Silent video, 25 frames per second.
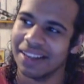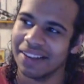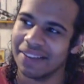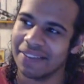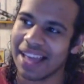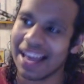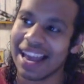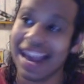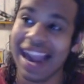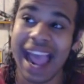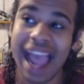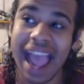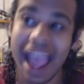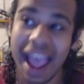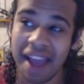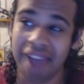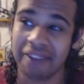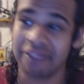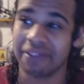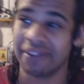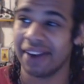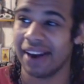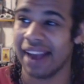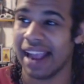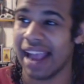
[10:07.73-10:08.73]
if that
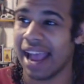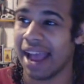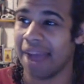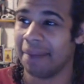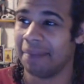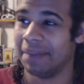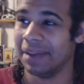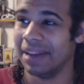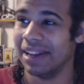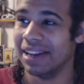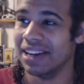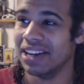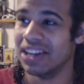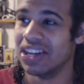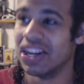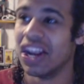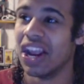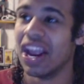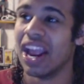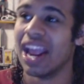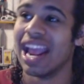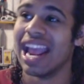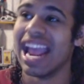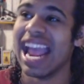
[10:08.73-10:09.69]
ever happened,